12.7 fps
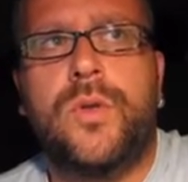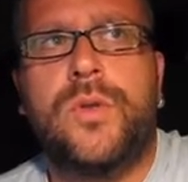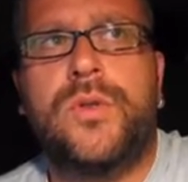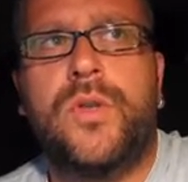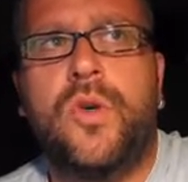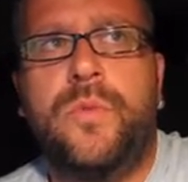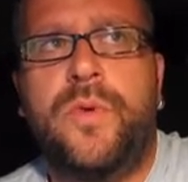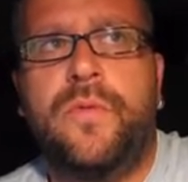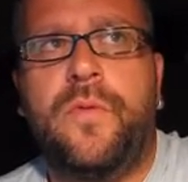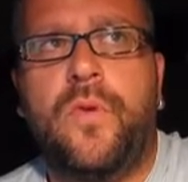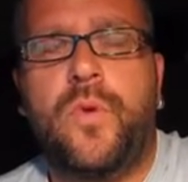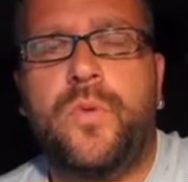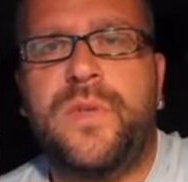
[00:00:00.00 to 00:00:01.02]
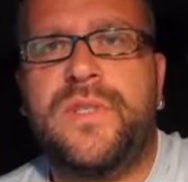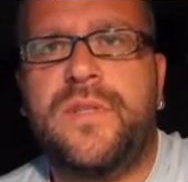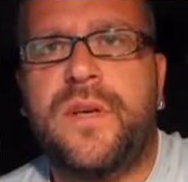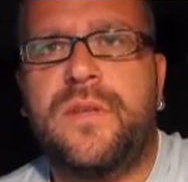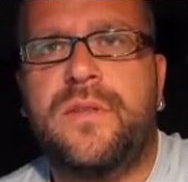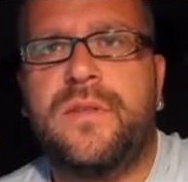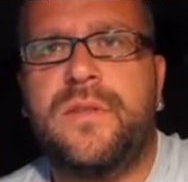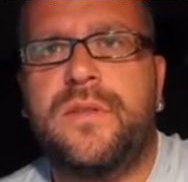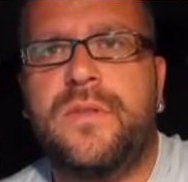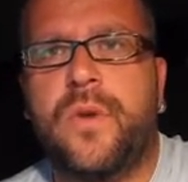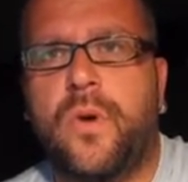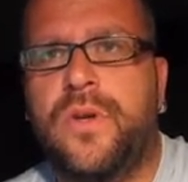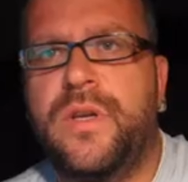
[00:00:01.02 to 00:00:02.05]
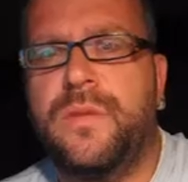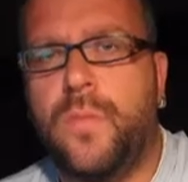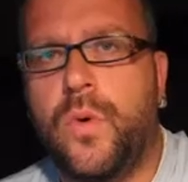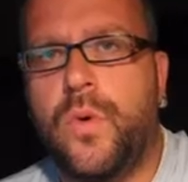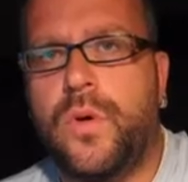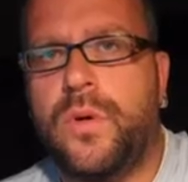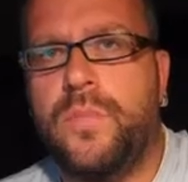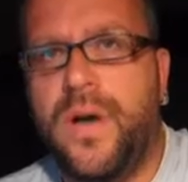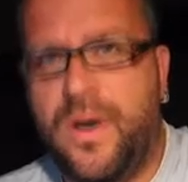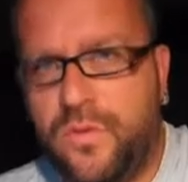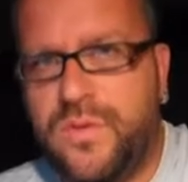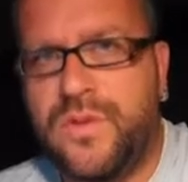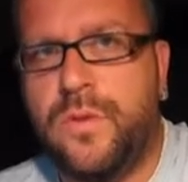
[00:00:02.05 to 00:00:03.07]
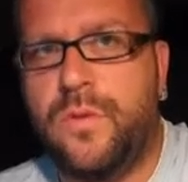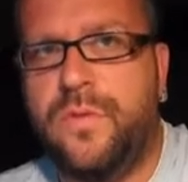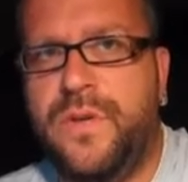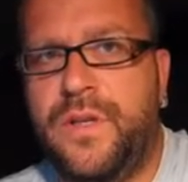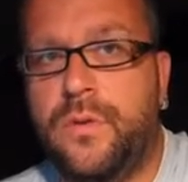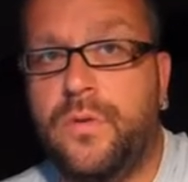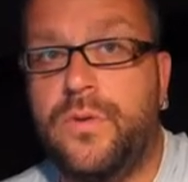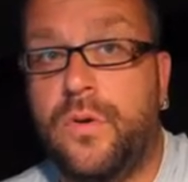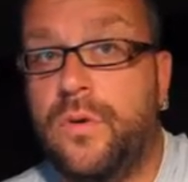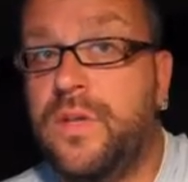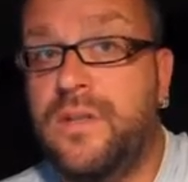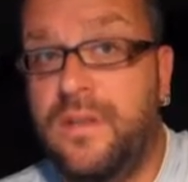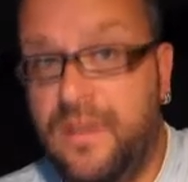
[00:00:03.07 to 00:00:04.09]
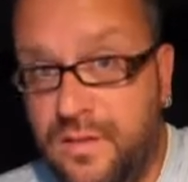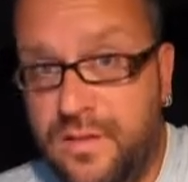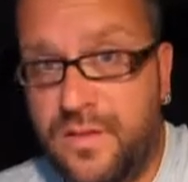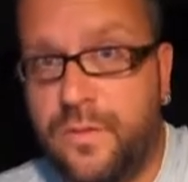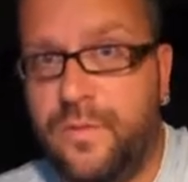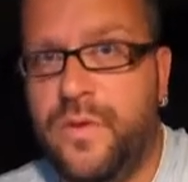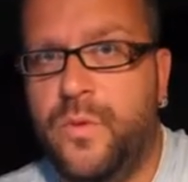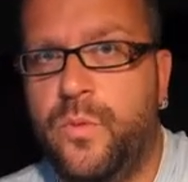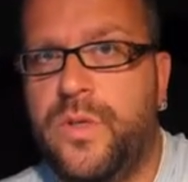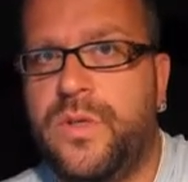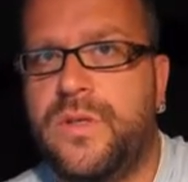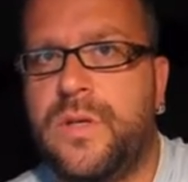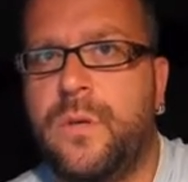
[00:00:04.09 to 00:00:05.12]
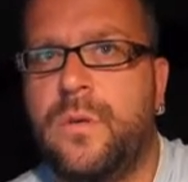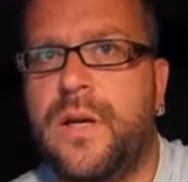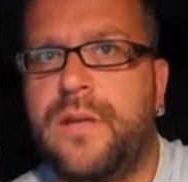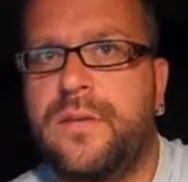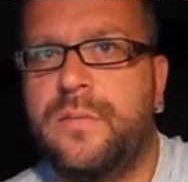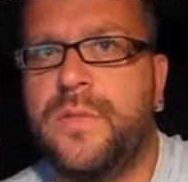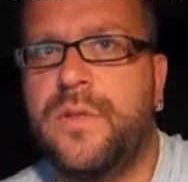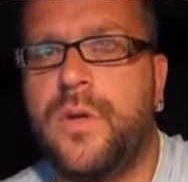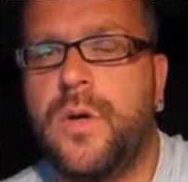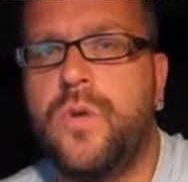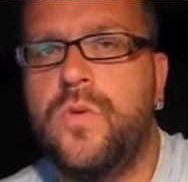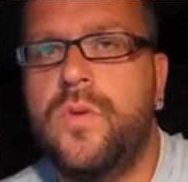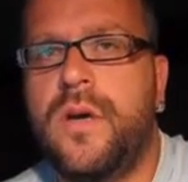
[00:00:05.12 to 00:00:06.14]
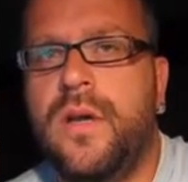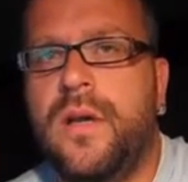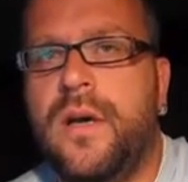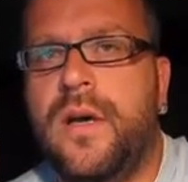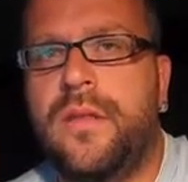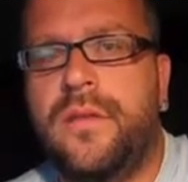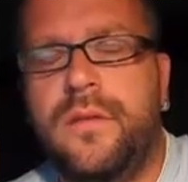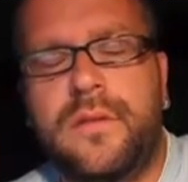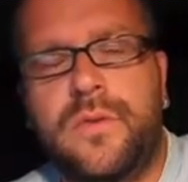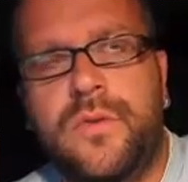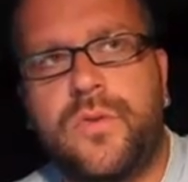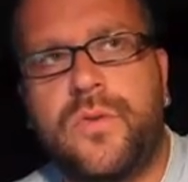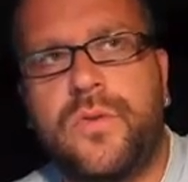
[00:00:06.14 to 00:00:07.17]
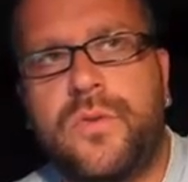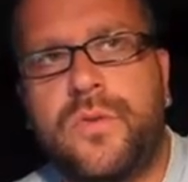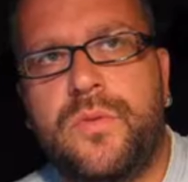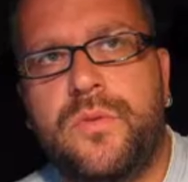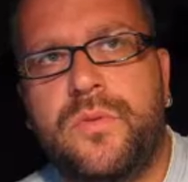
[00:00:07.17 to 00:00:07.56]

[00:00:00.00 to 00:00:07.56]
So before we start talking more about Slovene or talking in Slovene, which is our ultimate goal, I think that you should